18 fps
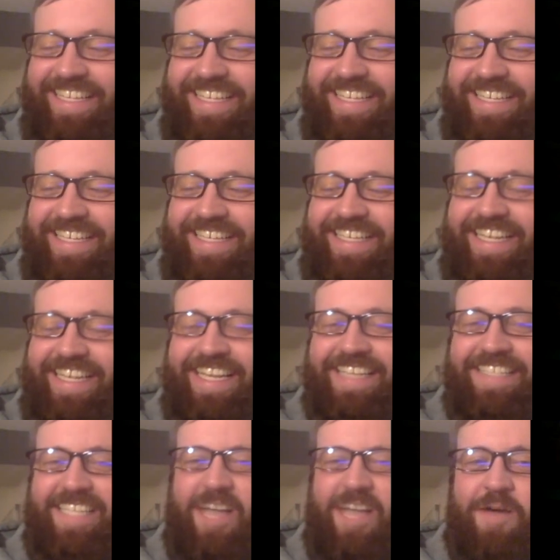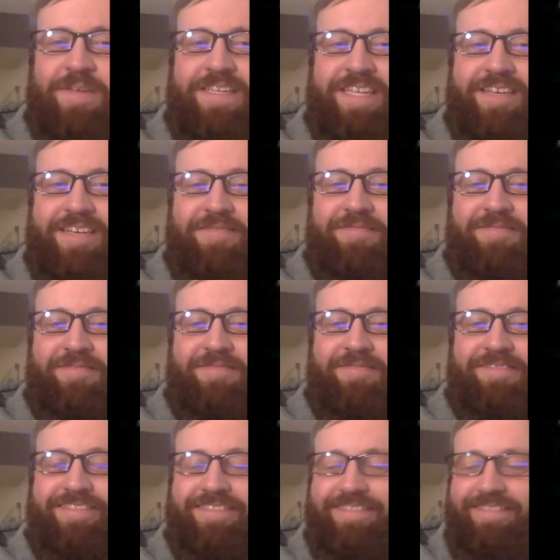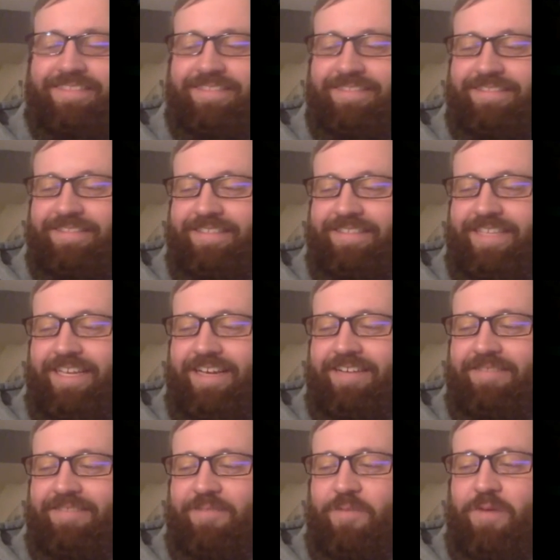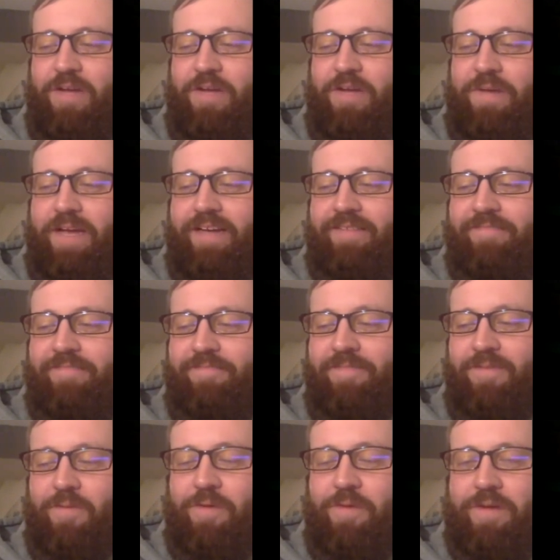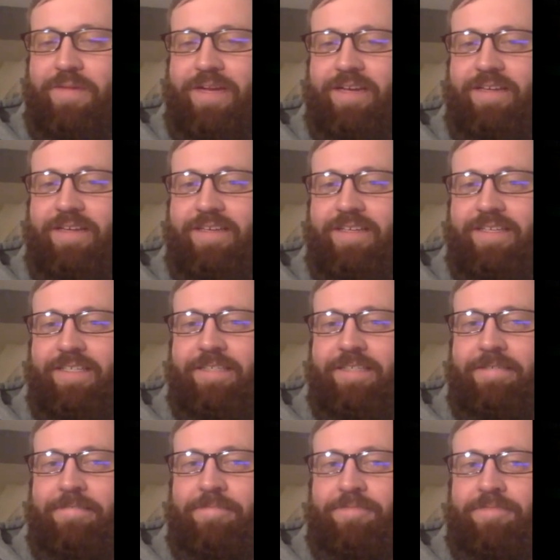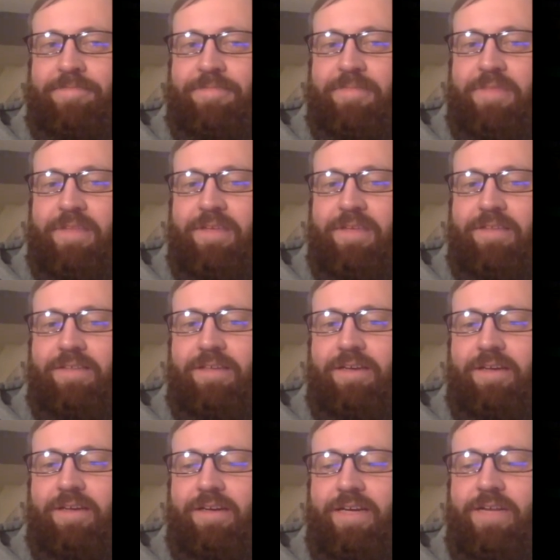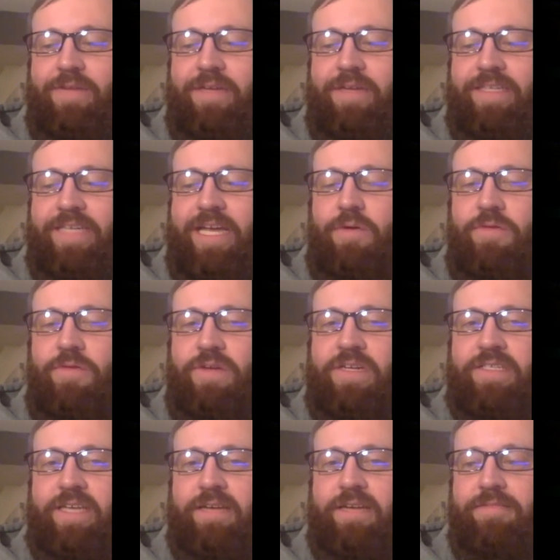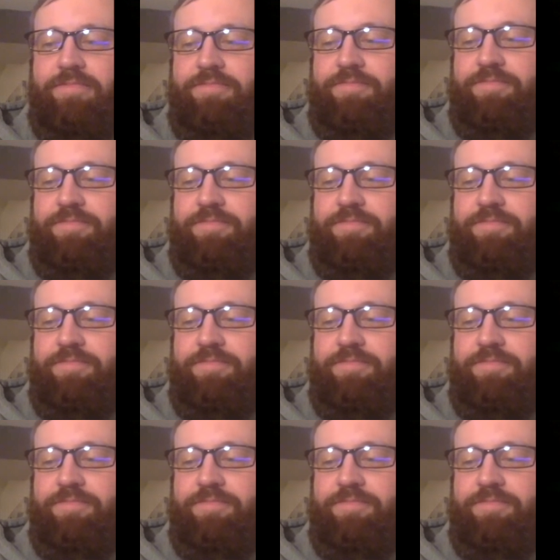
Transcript: Tim. He's probably Snobby gonna have Tim. to come back. Yeah, we'll bring him back. We'll bring him back. Uh, anyway, Dan, what were you gonna say?